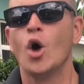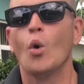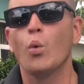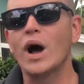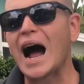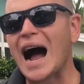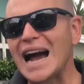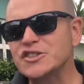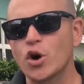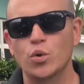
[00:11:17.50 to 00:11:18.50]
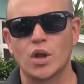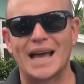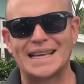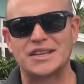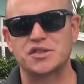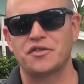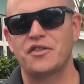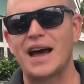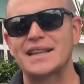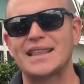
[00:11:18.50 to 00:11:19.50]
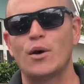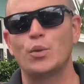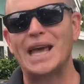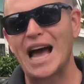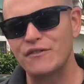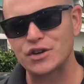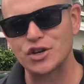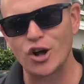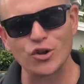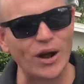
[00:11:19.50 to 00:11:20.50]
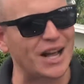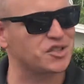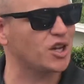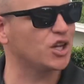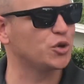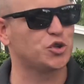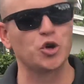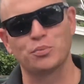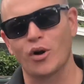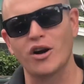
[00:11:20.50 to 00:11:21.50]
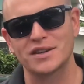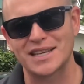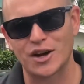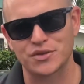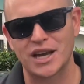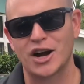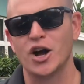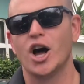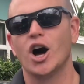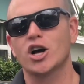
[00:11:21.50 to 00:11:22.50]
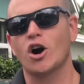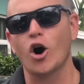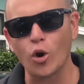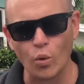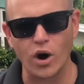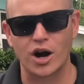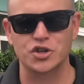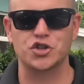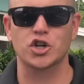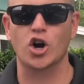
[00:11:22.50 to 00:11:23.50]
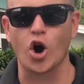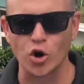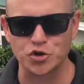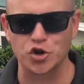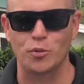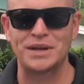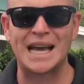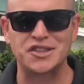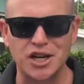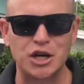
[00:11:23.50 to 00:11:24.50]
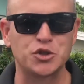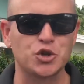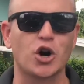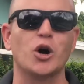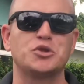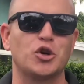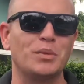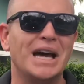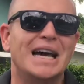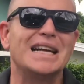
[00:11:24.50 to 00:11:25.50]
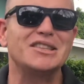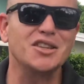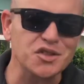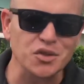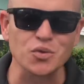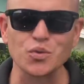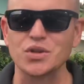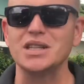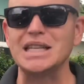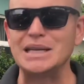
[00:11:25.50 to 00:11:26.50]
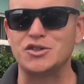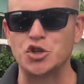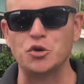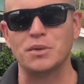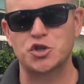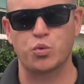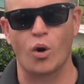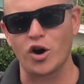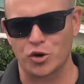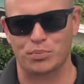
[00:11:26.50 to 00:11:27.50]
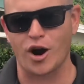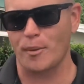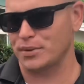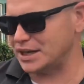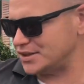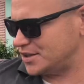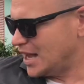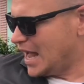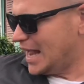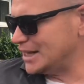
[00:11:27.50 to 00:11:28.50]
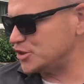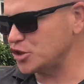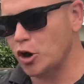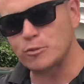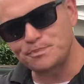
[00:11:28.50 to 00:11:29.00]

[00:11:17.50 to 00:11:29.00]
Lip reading: What I don't like is the fact that we have another SiO2 product out there, a car wash, a car soap, an SiO2 car soap, that doesn't really do much water properties. And so